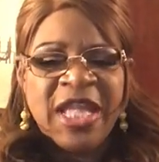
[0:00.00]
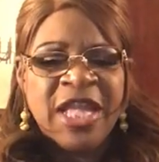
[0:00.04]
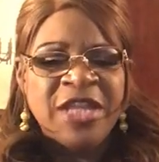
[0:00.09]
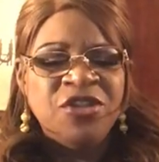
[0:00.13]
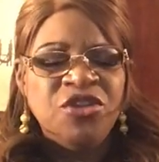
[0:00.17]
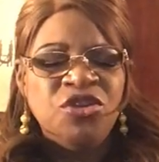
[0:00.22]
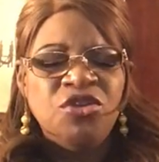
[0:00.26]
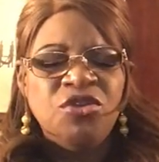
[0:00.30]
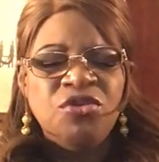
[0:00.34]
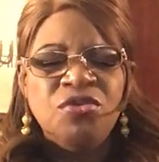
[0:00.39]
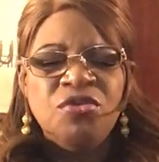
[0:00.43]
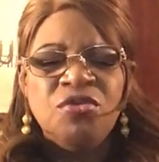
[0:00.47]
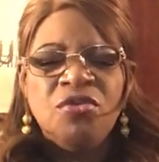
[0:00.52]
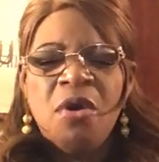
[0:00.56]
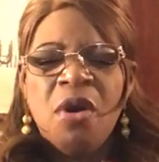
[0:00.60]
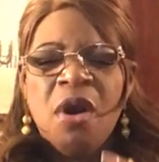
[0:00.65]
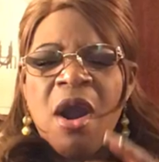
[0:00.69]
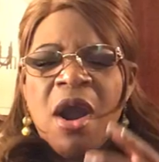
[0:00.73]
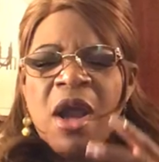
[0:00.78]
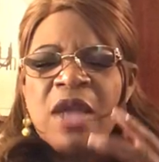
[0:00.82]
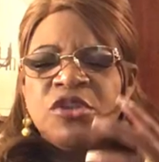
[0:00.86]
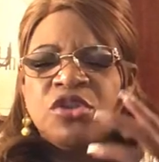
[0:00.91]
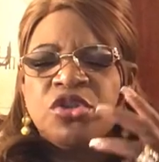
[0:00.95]
And you
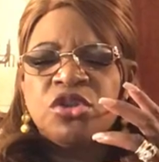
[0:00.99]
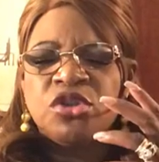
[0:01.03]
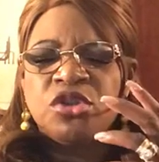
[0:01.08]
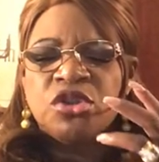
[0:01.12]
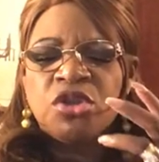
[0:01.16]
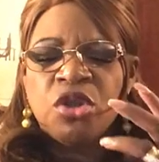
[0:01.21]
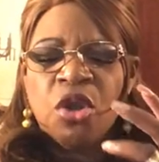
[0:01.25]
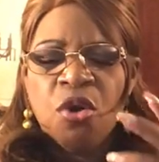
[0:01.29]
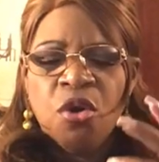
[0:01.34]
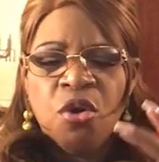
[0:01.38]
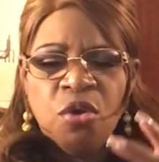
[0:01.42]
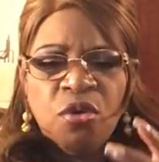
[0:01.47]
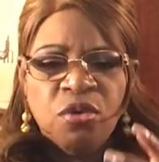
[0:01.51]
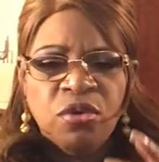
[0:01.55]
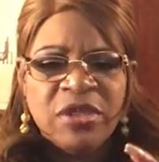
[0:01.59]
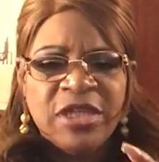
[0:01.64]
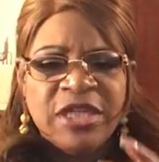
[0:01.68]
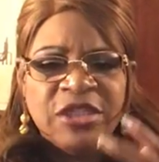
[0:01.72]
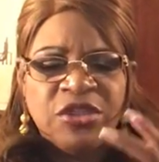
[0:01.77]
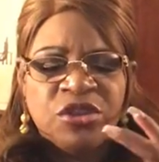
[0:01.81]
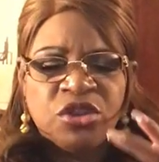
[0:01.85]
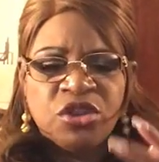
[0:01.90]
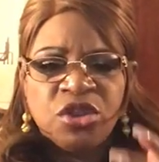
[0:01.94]
are
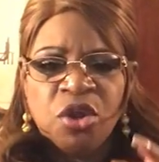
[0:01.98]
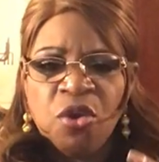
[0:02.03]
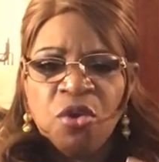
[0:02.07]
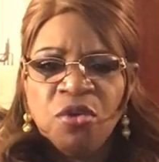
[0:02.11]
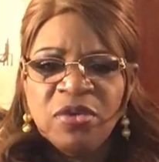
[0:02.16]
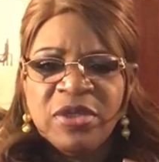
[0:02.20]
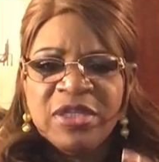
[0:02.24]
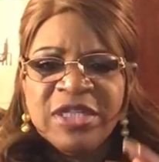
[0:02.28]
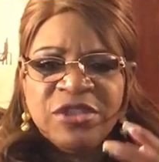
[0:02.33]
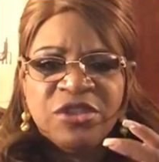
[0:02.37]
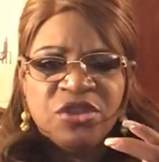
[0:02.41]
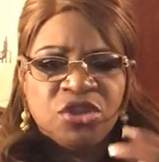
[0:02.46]
totally, totally,